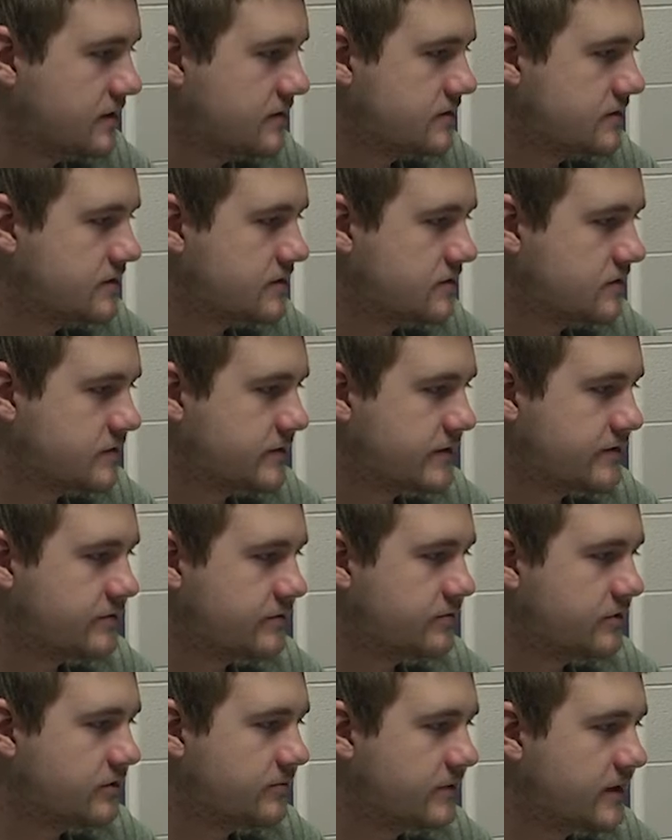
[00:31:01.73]
like it's
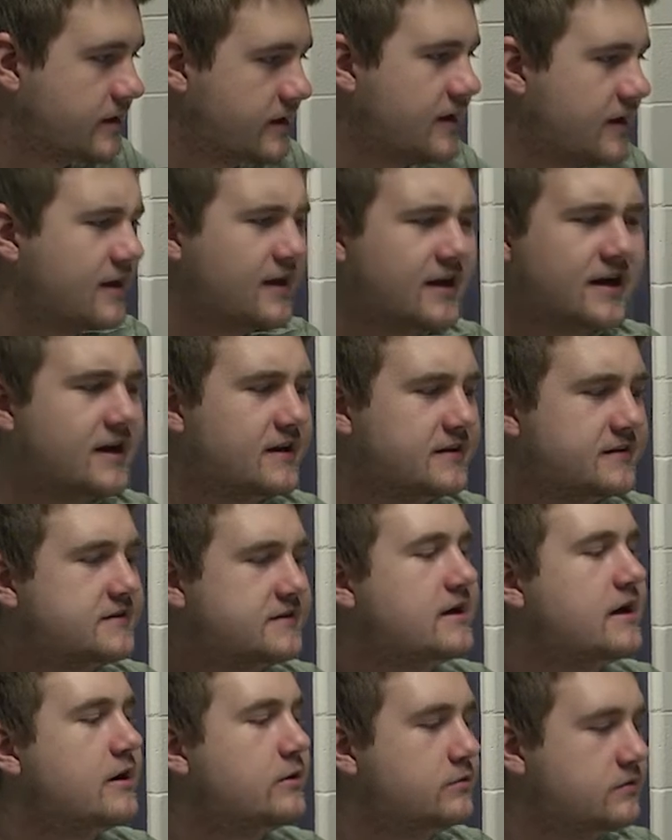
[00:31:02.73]
disrespectful to bring him back. I
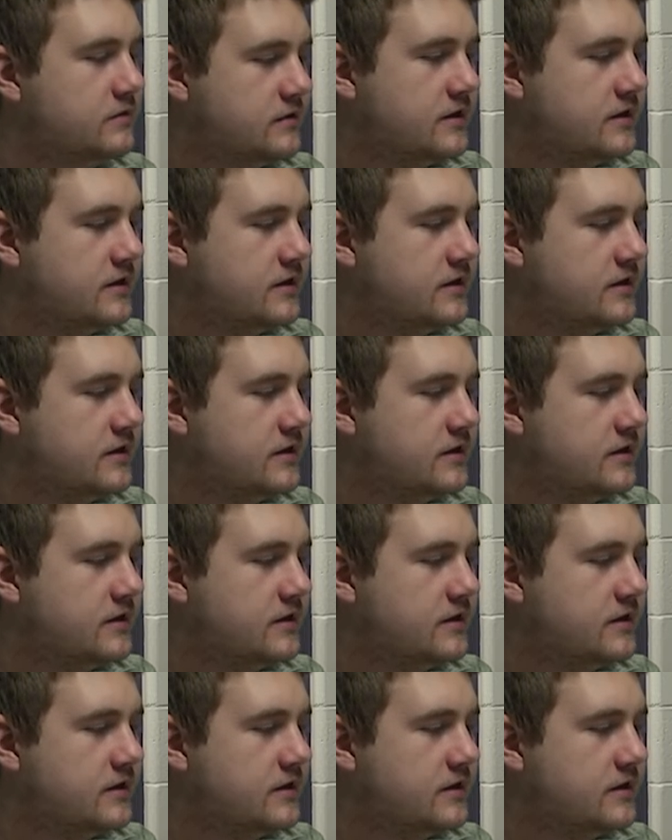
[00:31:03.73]
doubt.